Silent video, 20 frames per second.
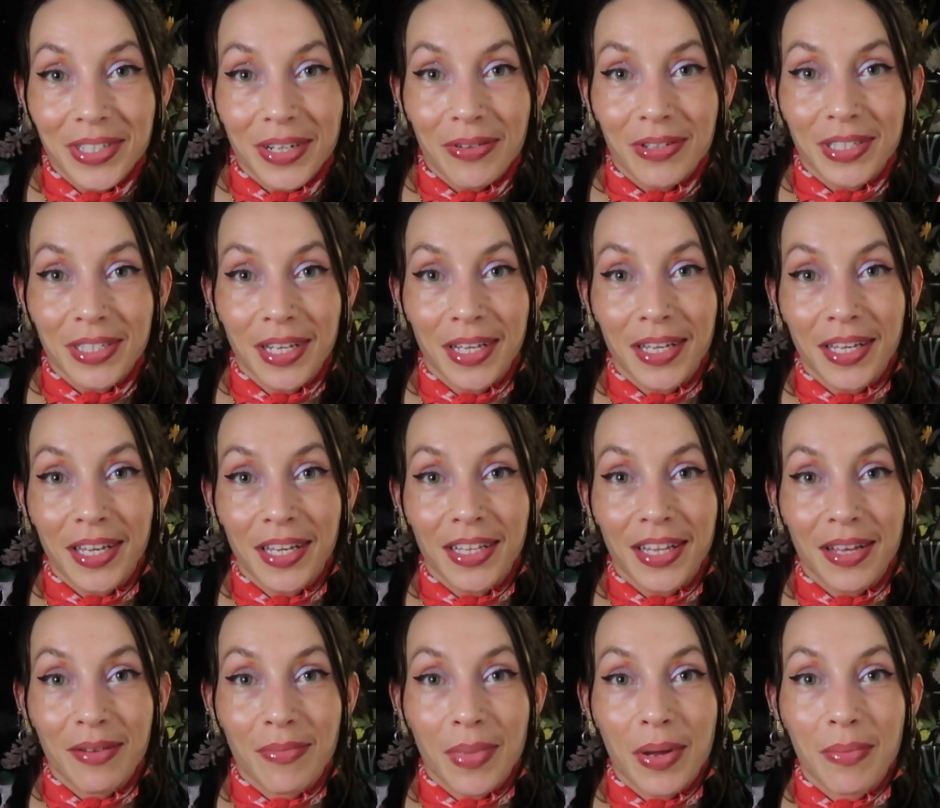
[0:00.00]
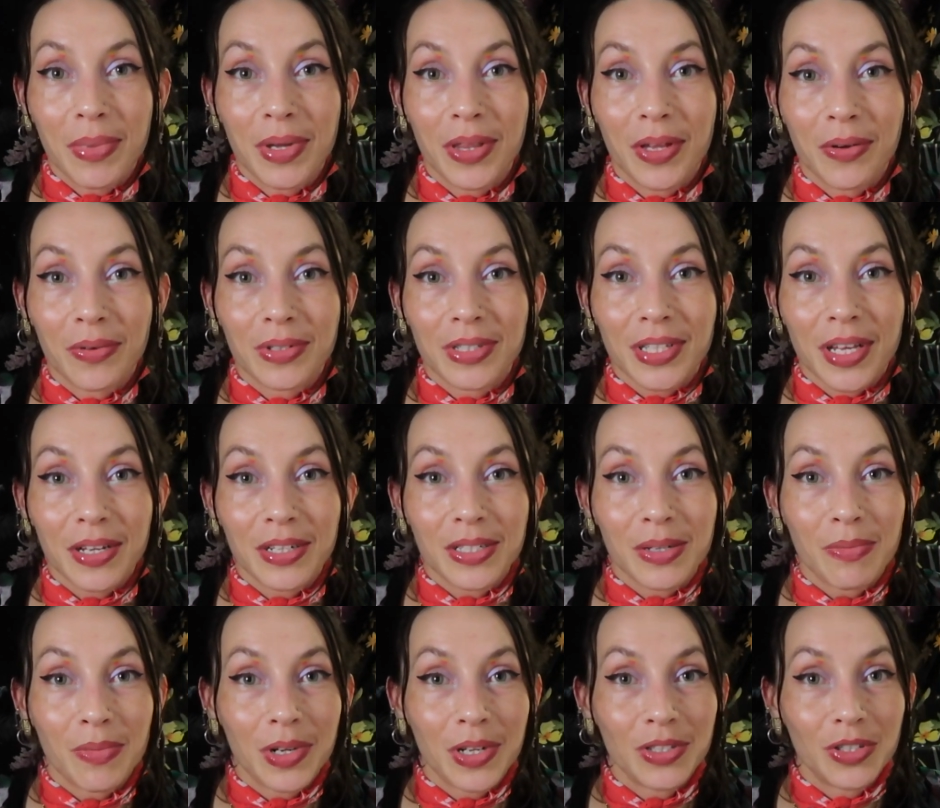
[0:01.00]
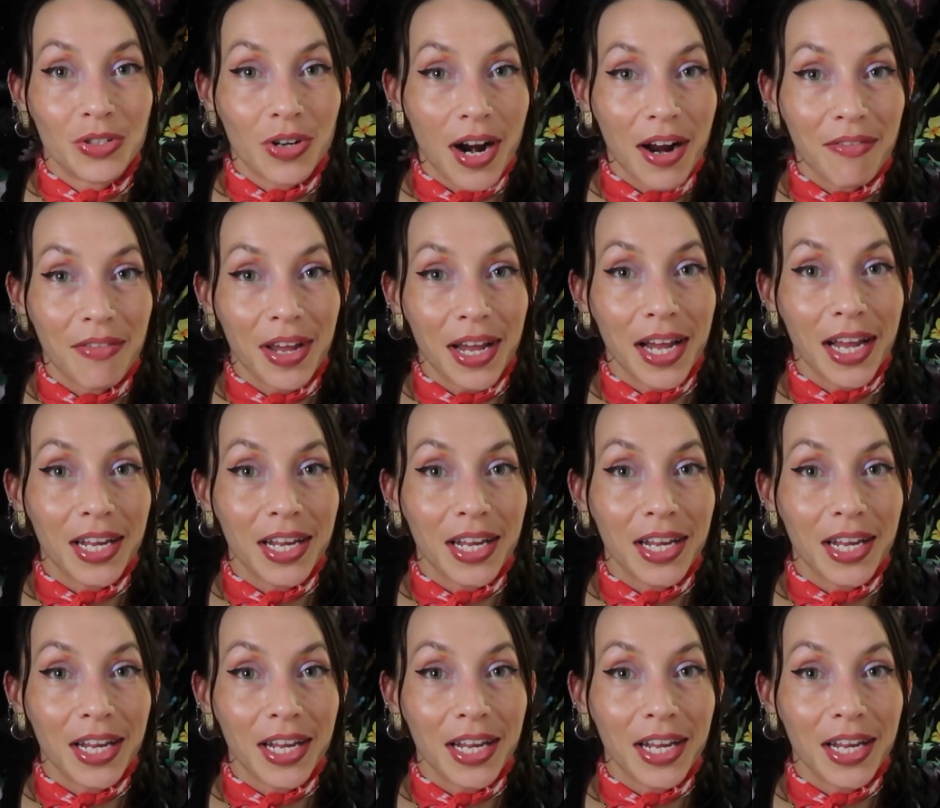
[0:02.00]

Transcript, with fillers: I was thinking like maybe there was like someone driving